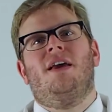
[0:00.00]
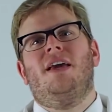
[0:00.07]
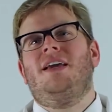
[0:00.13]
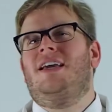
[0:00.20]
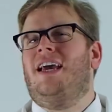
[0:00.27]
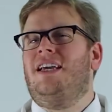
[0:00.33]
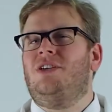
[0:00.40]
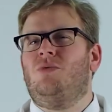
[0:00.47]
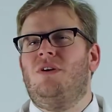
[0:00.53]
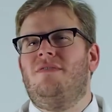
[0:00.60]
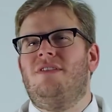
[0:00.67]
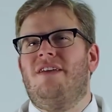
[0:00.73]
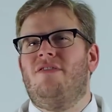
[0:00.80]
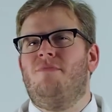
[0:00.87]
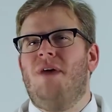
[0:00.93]
In case we've
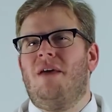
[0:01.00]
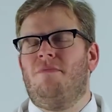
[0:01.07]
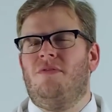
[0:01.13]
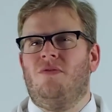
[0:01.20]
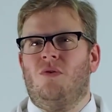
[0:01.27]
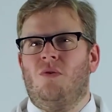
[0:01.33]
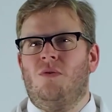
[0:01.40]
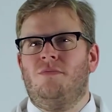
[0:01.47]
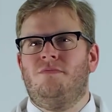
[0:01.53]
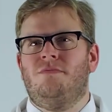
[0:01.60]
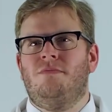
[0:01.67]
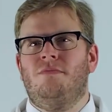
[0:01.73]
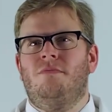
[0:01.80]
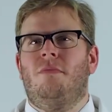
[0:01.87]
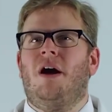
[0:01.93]
never met before,
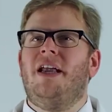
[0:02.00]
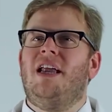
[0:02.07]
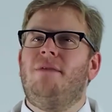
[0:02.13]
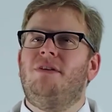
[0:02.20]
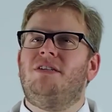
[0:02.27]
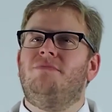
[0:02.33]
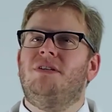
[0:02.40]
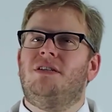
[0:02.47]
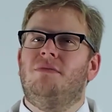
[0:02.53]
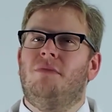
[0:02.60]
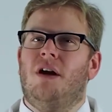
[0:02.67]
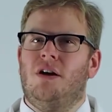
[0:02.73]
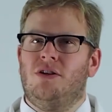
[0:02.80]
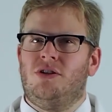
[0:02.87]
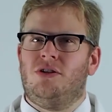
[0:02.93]
my name is Mr.
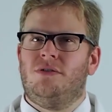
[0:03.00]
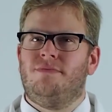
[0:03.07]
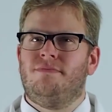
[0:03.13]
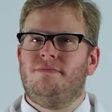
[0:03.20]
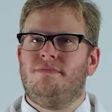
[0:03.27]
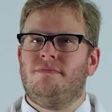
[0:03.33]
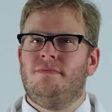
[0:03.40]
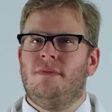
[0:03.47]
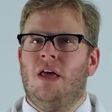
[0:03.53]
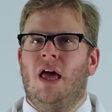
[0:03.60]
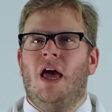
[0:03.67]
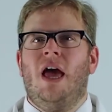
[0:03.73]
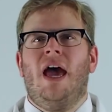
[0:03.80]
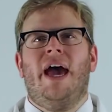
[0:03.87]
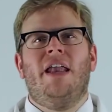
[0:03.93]
Marsh,
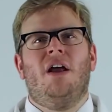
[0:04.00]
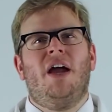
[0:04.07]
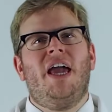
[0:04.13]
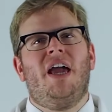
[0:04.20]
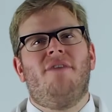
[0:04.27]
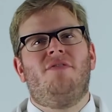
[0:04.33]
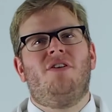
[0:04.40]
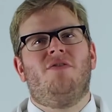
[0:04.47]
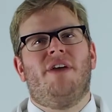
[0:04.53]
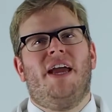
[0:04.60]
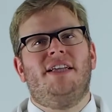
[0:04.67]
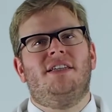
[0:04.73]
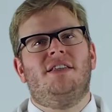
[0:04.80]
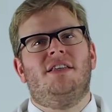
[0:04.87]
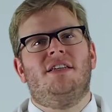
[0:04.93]
and I have
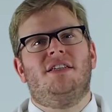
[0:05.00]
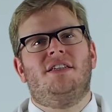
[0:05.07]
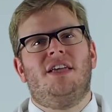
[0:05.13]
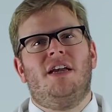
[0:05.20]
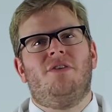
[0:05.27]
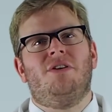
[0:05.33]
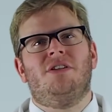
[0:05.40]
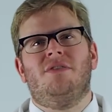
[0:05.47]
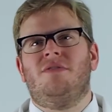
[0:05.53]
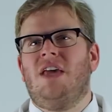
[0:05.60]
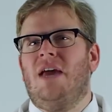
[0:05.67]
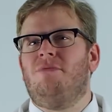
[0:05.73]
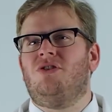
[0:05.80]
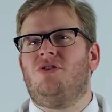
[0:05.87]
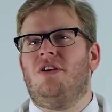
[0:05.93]
created this series of
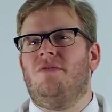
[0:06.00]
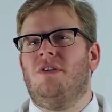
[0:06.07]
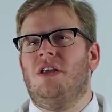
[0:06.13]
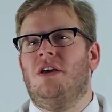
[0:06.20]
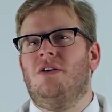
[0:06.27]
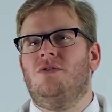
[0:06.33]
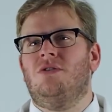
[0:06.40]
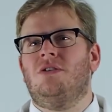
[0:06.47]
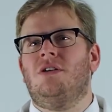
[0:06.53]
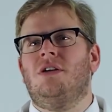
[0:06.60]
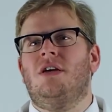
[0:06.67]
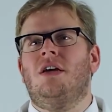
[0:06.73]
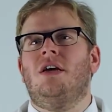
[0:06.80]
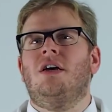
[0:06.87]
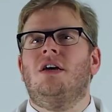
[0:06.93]
chemistry videos
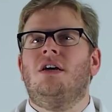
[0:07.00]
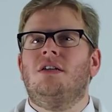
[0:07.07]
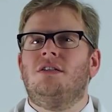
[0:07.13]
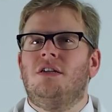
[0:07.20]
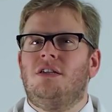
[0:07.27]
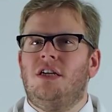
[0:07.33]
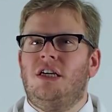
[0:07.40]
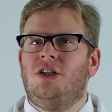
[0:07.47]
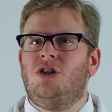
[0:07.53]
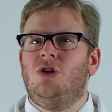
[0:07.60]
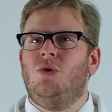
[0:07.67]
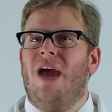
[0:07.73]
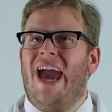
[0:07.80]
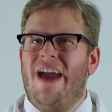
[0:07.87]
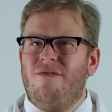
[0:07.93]
to teach
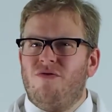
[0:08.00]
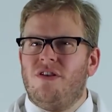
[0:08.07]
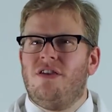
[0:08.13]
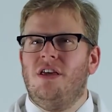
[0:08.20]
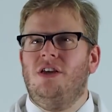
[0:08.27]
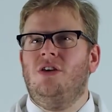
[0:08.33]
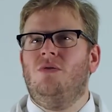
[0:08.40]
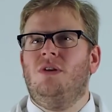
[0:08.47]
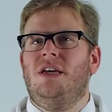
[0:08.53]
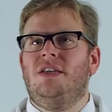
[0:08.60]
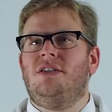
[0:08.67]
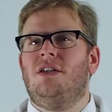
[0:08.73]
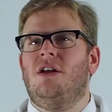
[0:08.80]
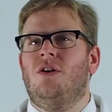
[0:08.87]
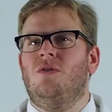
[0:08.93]
you everything you need
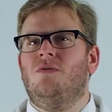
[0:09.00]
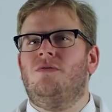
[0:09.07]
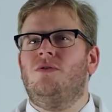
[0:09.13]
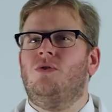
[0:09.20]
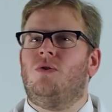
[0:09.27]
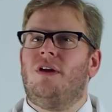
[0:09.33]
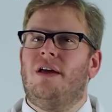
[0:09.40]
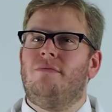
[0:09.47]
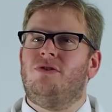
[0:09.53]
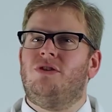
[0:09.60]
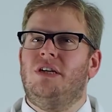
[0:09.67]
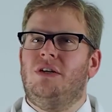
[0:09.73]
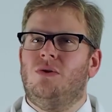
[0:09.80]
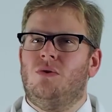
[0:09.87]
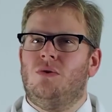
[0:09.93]
to know for your
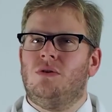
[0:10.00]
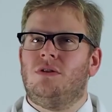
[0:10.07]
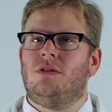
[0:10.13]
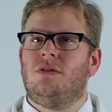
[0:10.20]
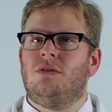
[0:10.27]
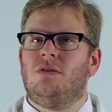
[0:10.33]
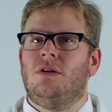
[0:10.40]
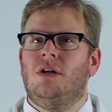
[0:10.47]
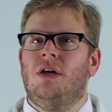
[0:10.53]
chemistry course.